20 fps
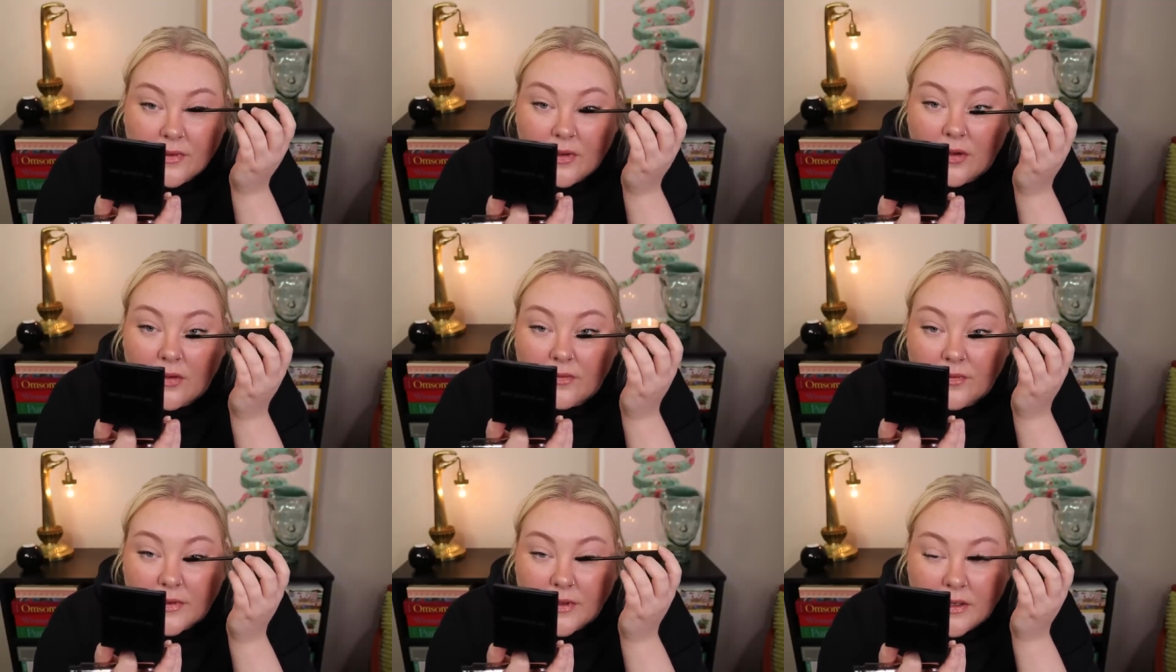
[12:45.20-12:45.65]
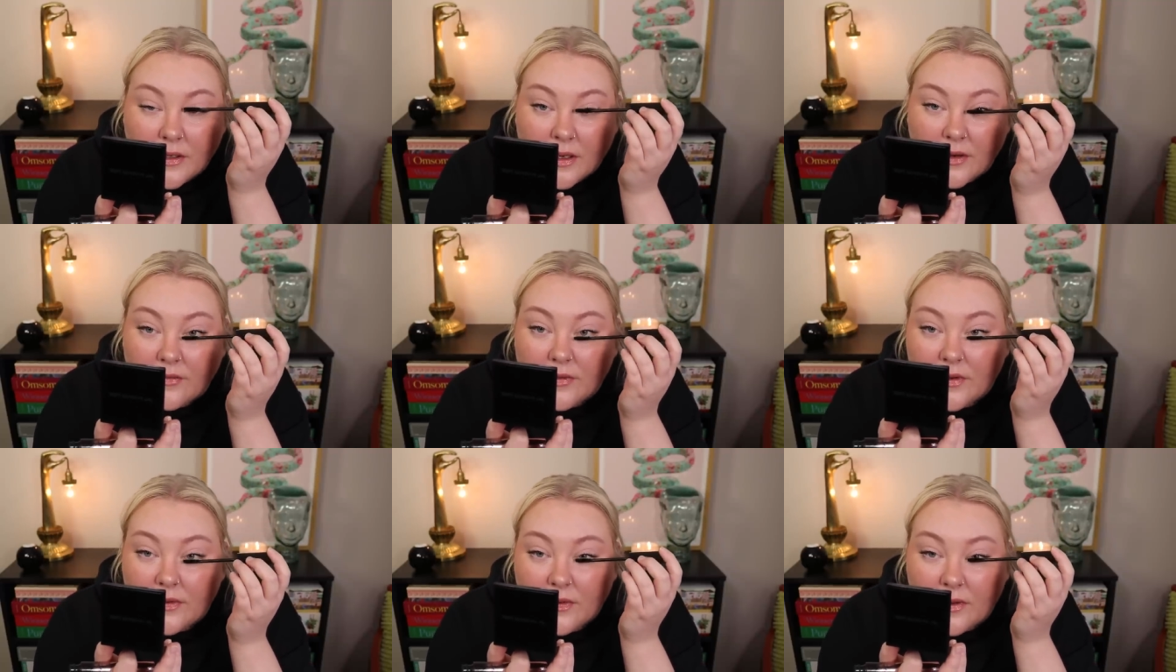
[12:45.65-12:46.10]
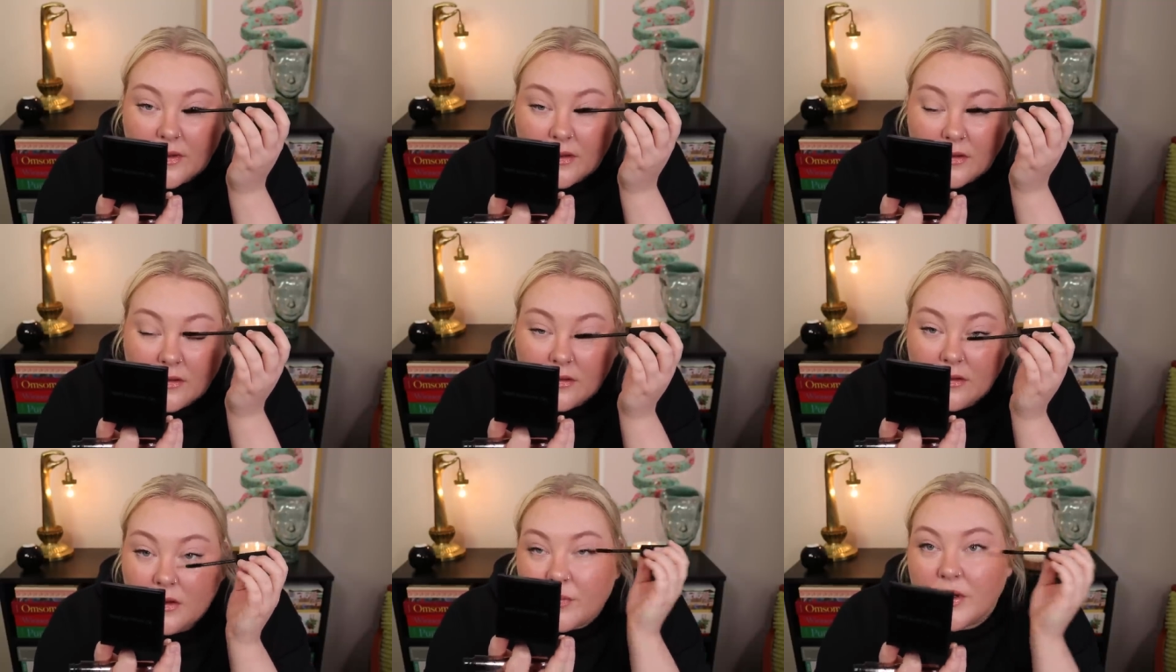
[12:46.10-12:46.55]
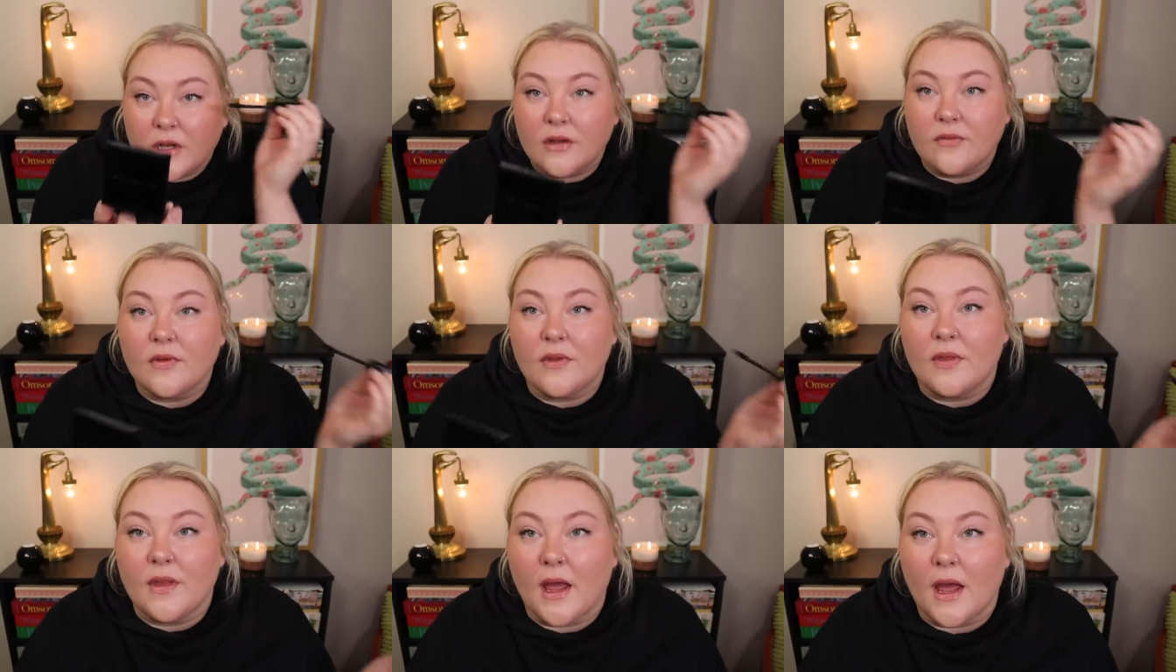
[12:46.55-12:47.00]
COVID and everything. But
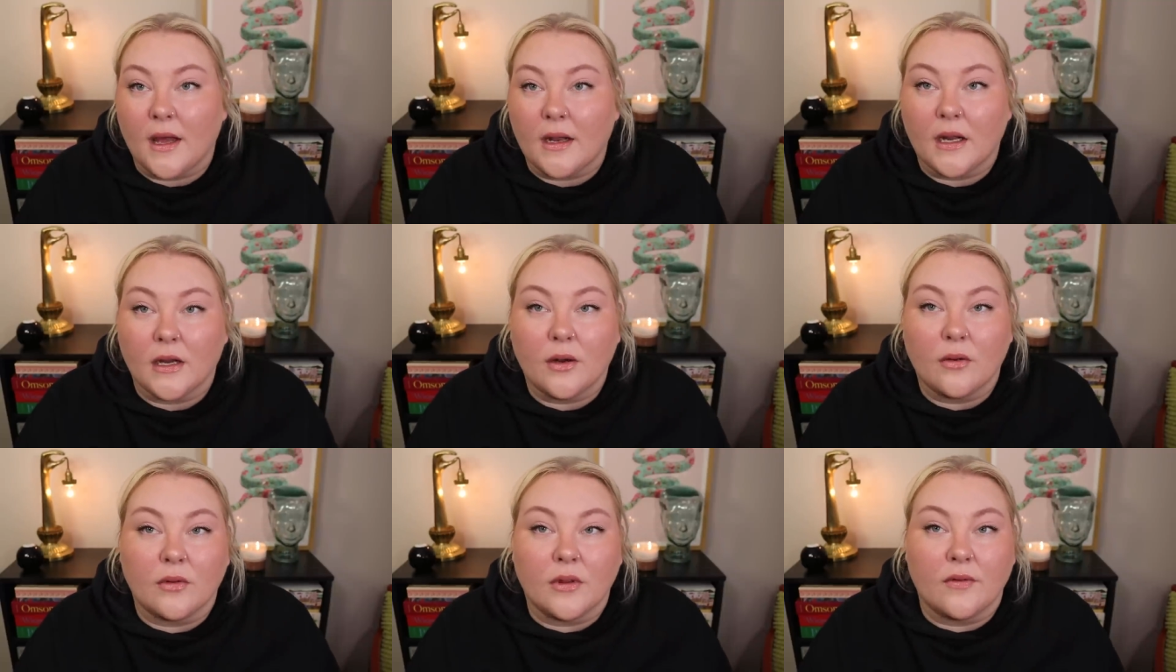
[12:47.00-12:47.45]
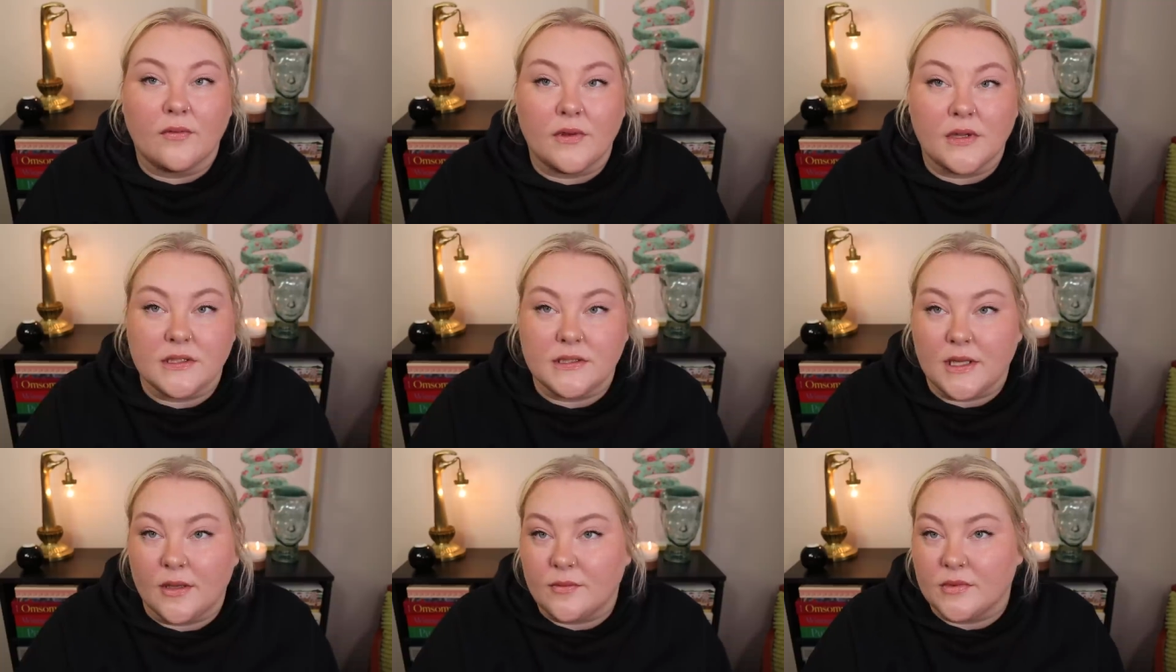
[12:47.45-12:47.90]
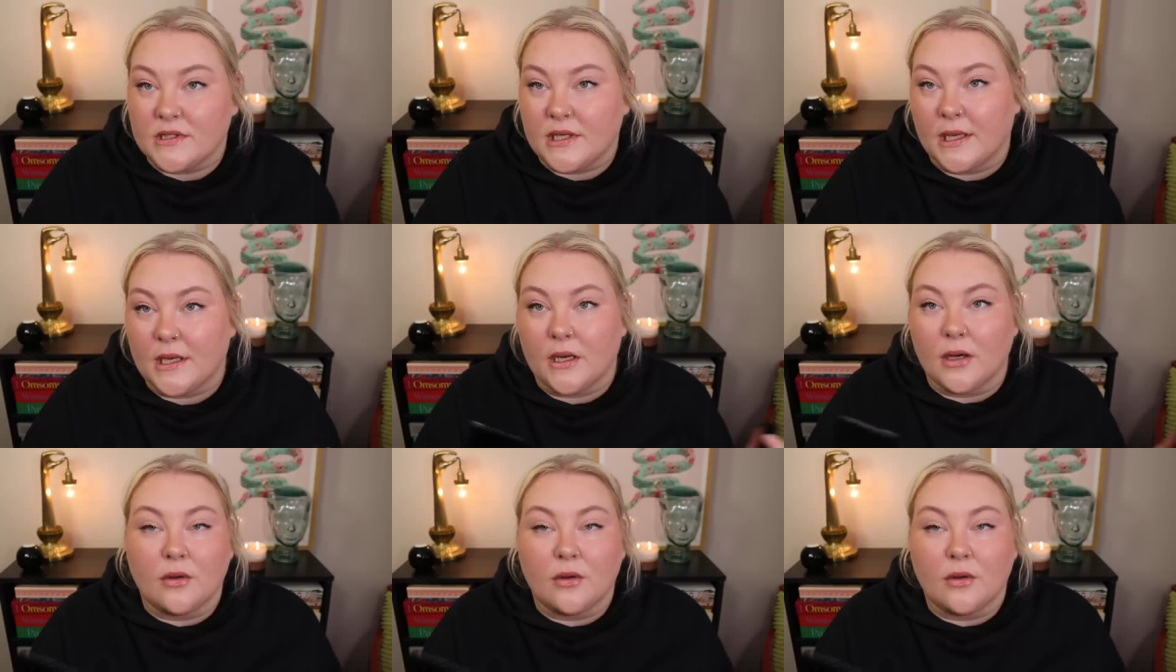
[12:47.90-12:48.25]
even then, I don't live in the same state.